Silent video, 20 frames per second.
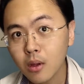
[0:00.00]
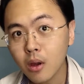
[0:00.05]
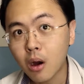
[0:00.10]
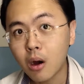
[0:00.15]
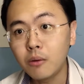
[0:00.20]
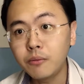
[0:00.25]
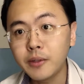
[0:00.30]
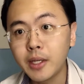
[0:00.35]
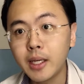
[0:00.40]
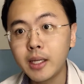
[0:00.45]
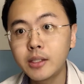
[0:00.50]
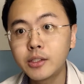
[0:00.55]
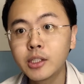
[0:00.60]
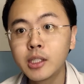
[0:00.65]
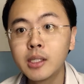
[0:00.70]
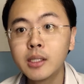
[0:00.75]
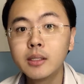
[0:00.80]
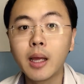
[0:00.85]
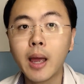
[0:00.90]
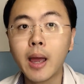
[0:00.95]
of age,
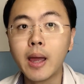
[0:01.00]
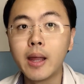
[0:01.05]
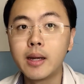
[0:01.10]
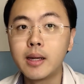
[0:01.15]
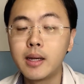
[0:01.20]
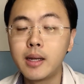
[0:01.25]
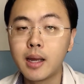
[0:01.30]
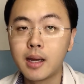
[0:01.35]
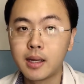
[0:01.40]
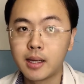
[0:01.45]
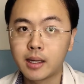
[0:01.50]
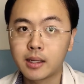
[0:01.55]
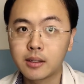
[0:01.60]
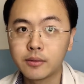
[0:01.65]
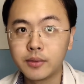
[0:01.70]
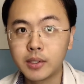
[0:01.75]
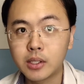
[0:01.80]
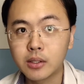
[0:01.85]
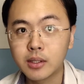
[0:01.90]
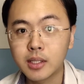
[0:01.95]
and they are
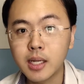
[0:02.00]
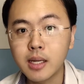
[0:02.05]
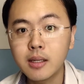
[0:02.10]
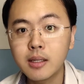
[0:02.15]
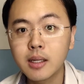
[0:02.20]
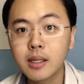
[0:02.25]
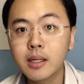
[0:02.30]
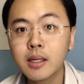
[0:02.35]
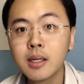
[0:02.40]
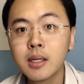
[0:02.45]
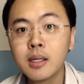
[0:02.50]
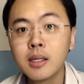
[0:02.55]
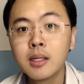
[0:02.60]
actively consenting,